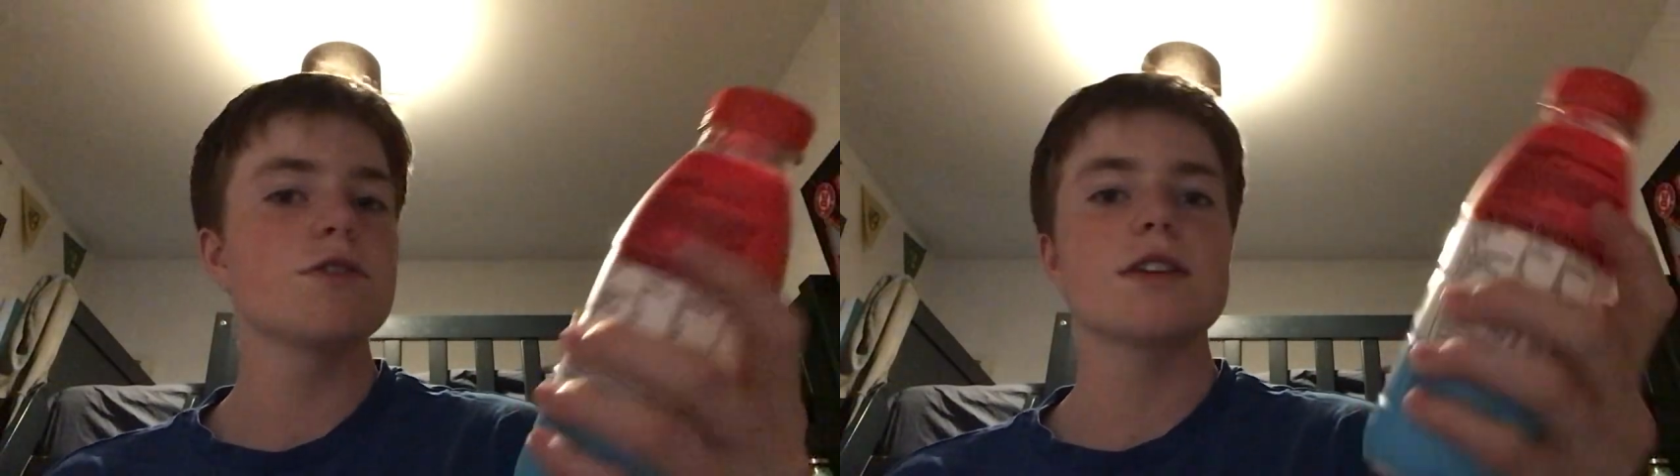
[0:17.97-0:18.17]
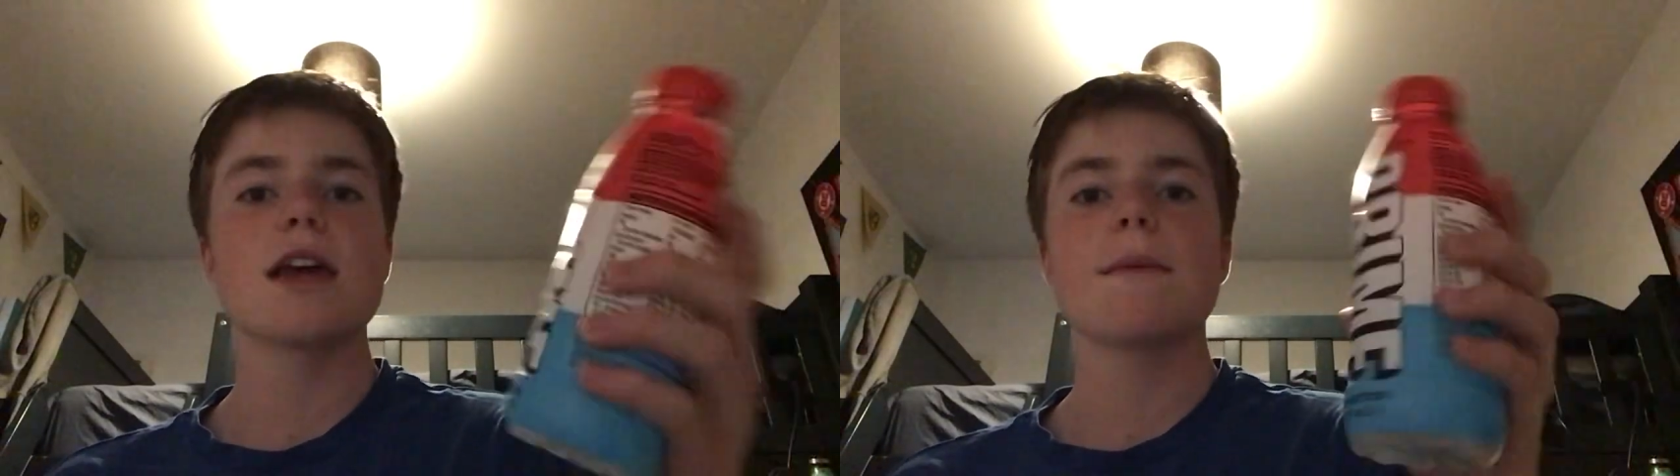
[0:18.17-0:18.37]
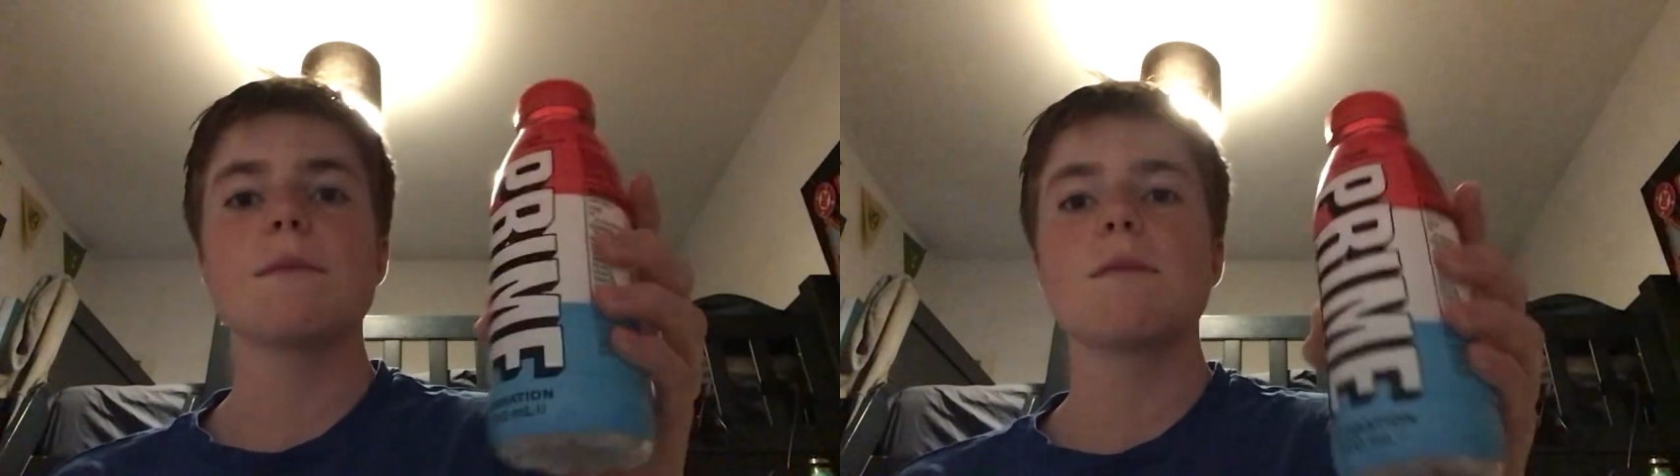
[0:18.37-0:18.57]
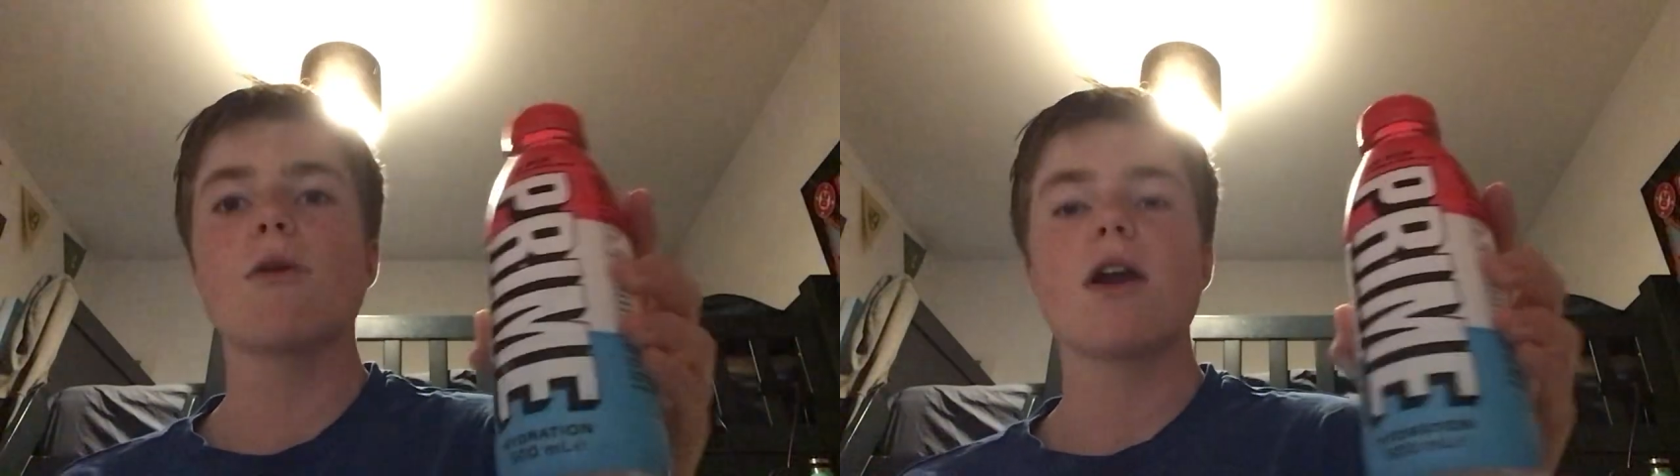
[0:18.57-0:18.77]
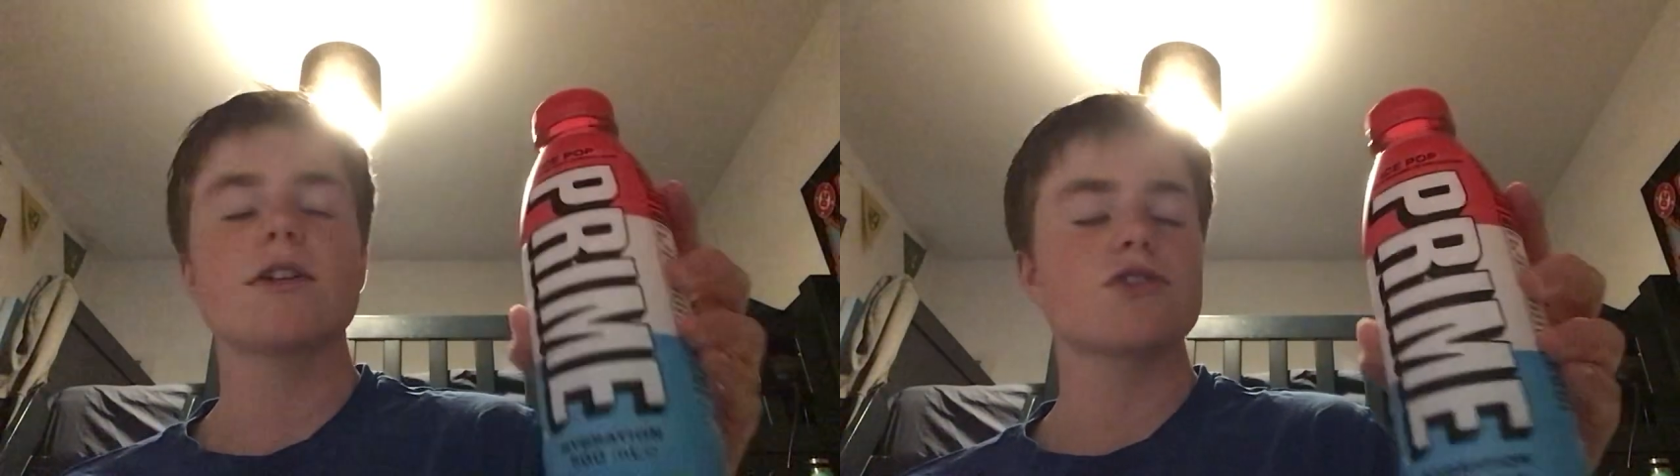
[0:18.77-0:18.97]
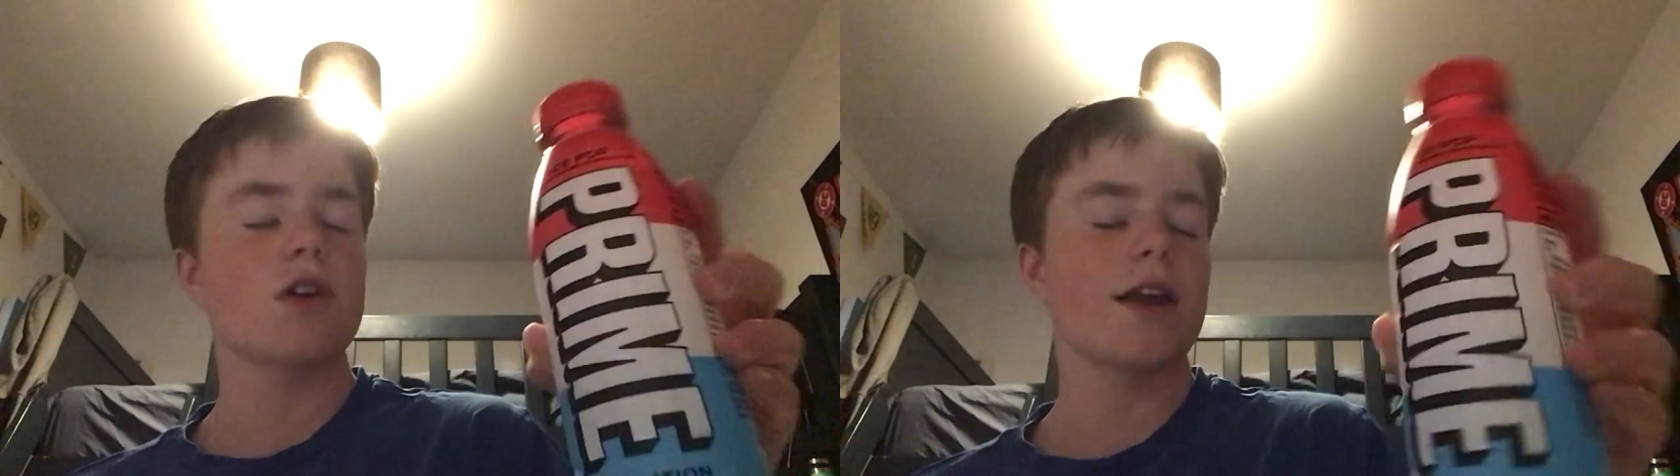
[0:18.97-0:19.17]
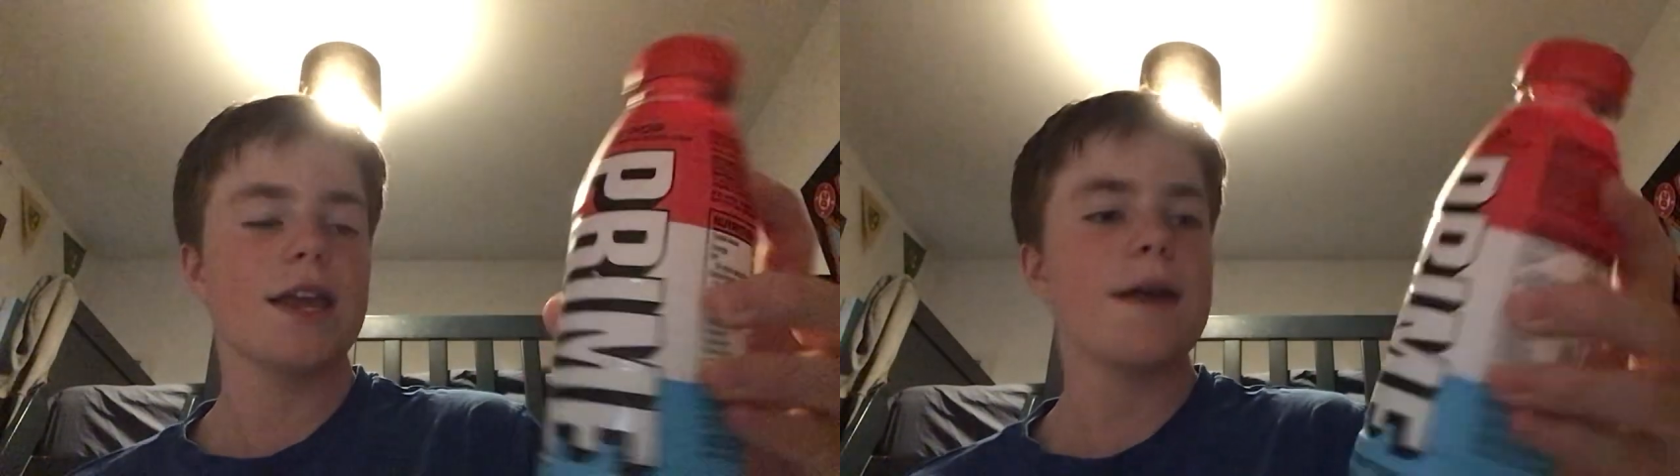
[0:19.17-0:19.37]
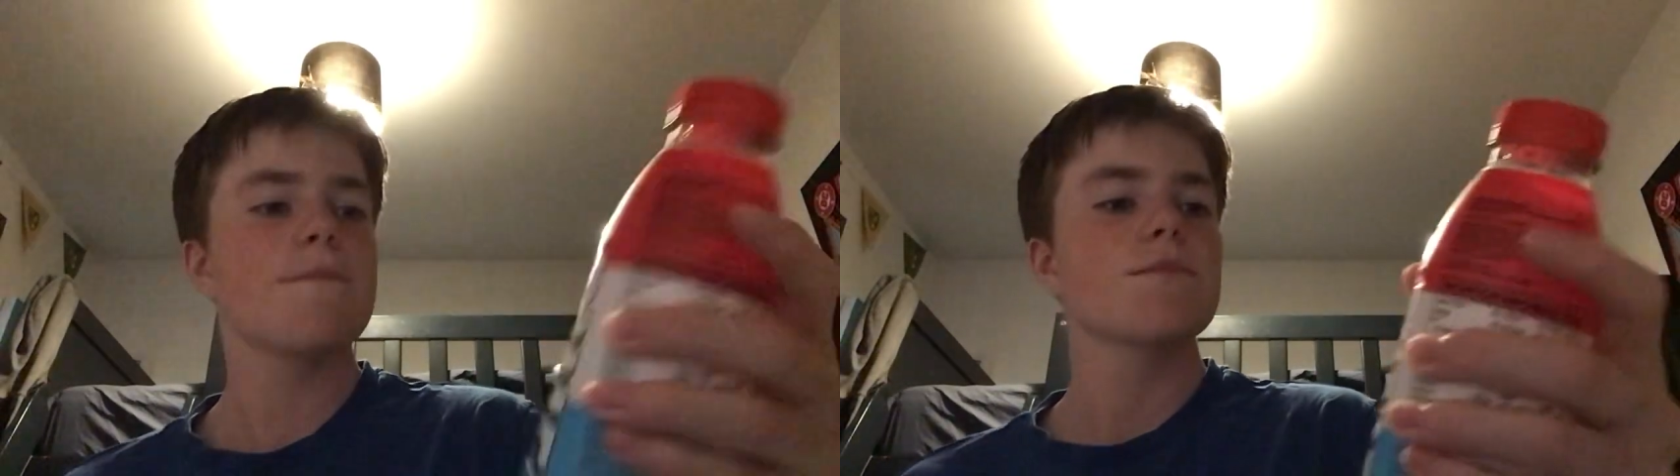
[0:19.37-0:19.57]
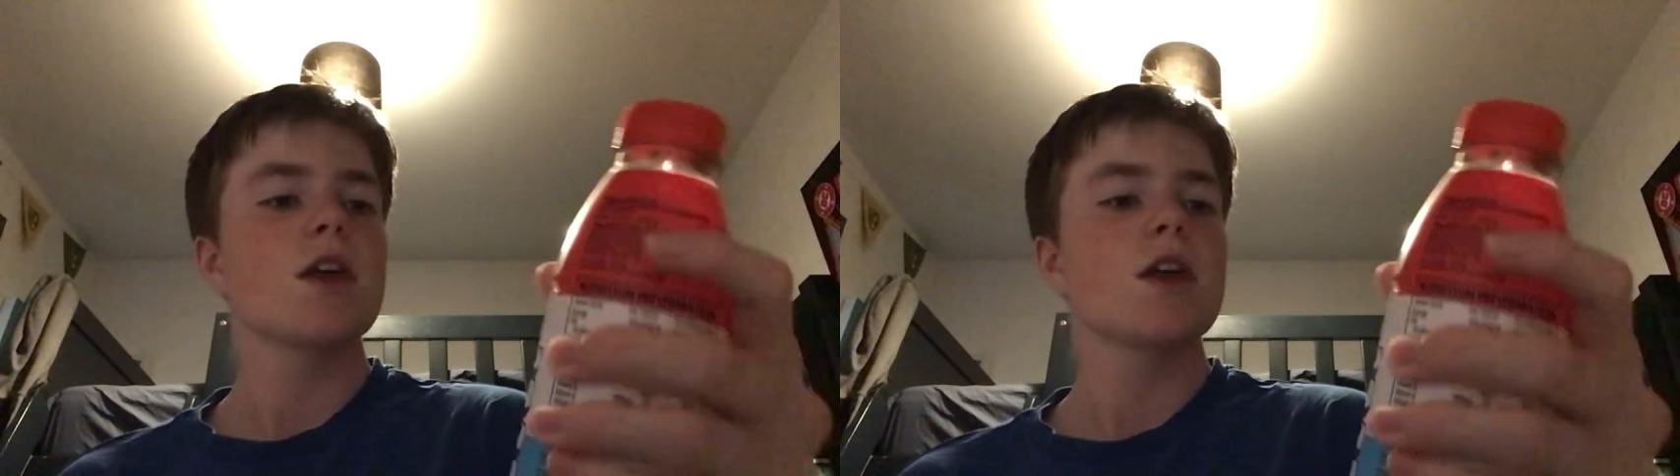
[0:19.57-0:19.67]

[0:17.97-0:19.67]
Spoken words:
so today I'm going to be trying it.